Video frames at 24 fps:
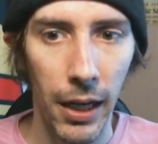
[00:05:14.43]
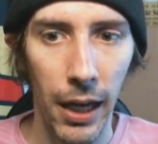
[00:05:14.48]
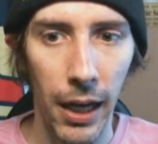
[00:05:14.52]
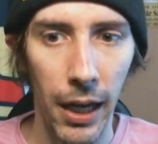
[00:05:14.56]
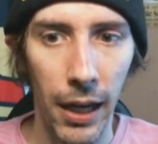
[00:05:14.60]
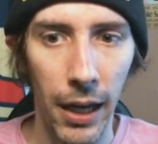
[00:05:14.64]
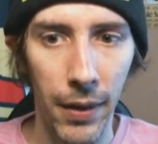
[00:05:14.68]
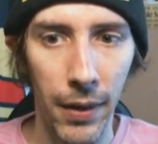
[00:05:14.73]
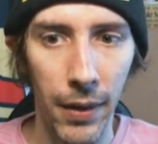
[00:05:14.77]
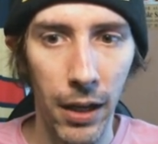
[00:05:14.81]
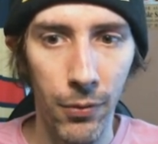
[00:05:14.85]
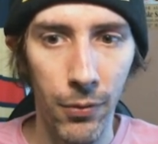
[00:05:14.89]

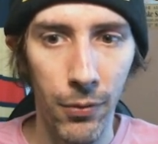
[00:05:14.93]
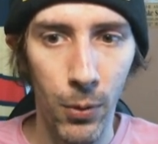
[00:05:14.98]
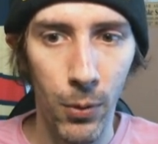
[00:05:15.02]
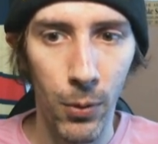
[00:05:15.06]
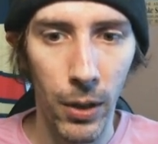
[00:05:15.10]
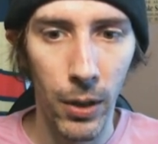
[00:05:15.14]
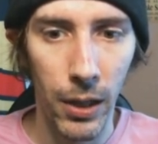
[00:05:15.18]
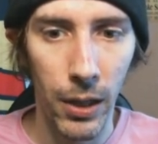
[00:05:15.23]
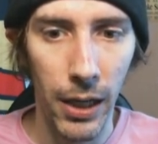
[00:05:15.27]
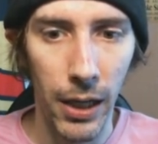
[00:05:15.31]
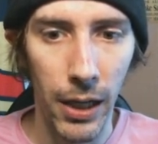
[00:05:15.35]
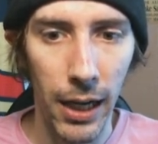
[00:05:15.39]
And then
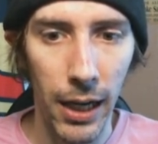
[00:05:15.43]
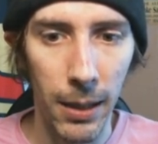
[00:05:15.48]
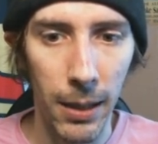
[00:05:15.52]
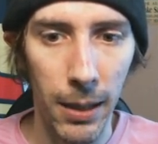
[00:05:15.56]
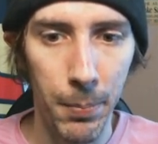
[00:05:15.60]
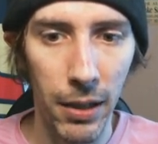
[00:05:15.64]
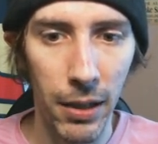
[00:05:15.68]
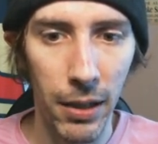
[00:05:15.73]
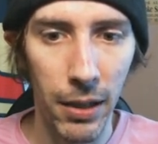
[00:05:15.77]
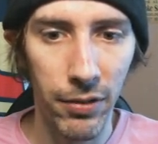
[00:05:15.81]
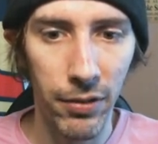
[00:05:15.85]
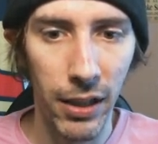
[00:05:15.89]
for a
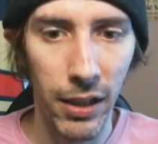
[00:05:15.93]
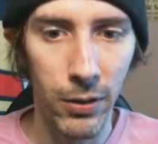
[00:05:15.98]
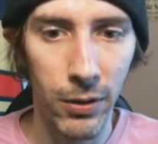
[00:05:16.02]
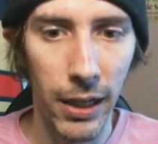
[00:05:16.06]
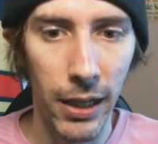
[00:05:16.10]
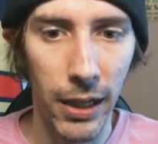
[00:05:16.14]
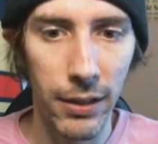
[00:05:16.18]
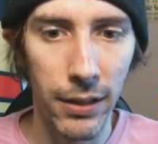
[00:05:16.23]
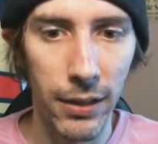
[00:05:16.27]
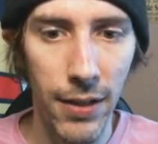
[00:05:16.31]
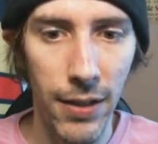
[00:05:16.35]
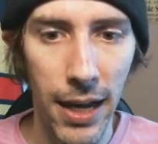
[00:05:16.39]
P S A
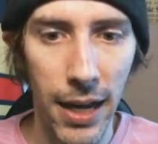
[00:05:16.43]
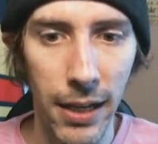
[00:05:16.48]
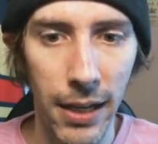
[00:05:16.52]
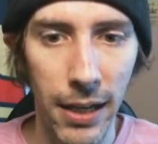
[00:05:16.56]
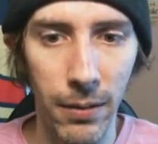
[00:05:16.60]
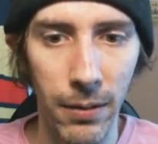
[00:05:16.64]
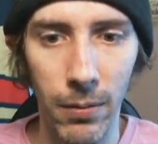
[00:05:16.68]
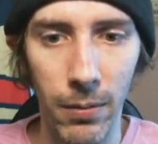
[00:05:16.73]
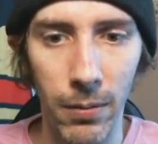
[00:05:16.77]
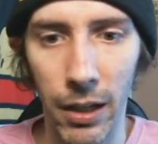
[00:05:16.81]
grade ten,